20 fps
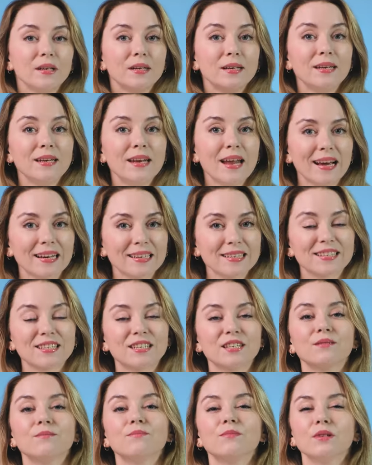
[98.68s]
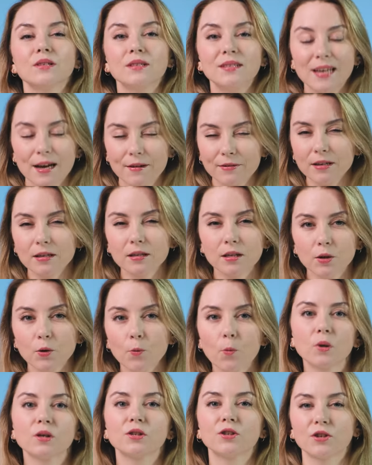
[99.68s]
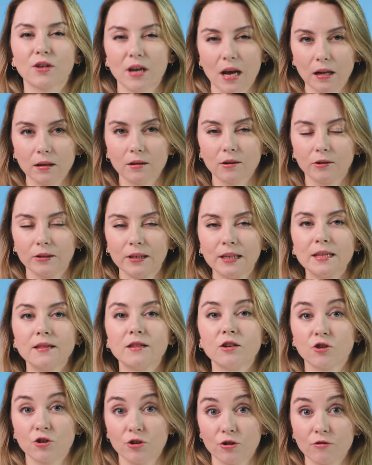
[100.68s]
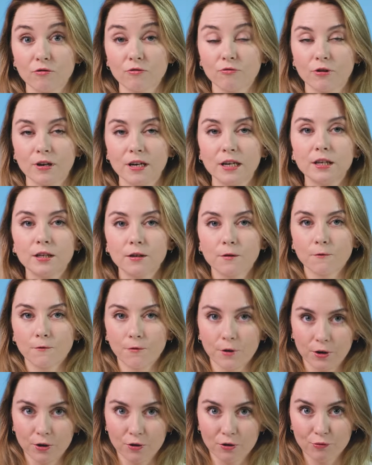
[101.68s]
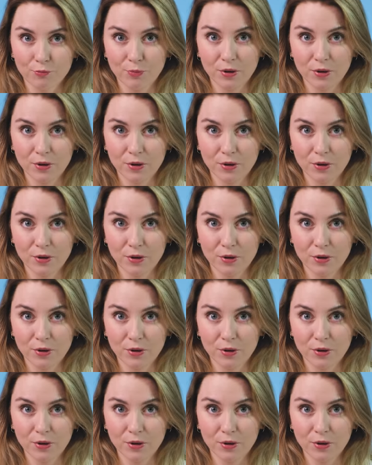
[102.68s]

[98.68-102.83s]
Next, definitely you want to calculate the churn rate for your